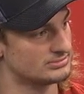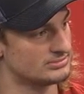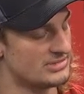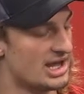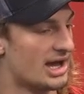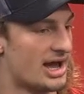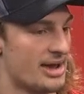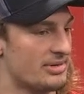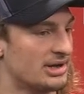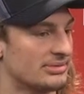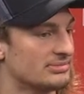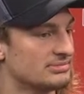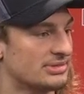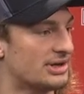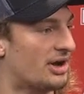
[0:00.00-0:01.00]
Yeah, I
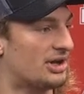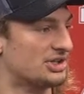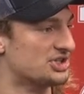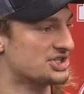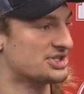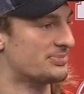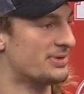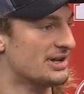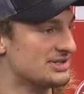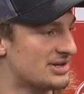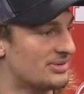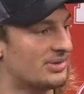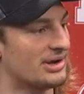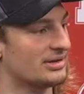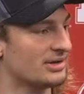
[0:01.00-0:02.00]
mean, it all just depends
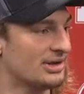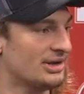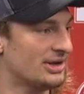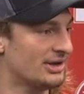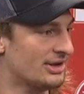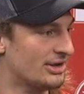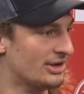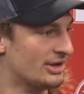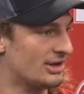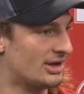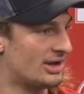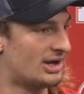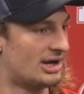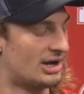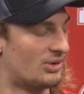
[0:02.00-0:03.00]
on what
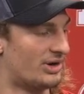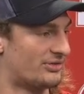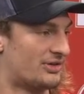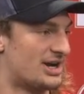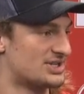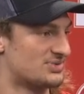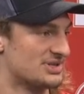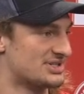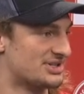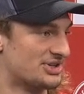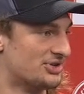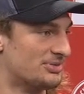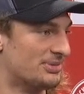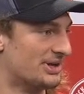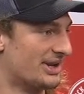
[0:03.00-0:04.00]
Frost wants to
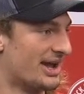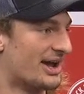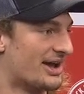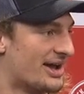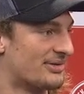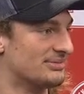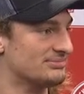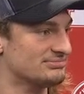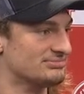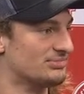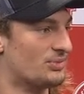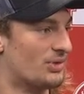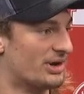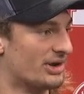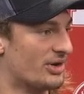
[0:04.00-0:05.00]
do. But yeah, I
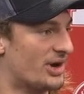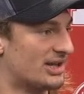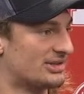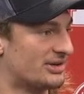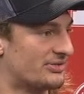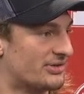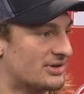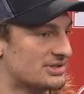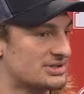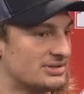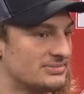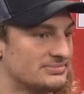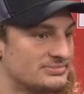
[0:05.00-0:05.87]
want to go out there first.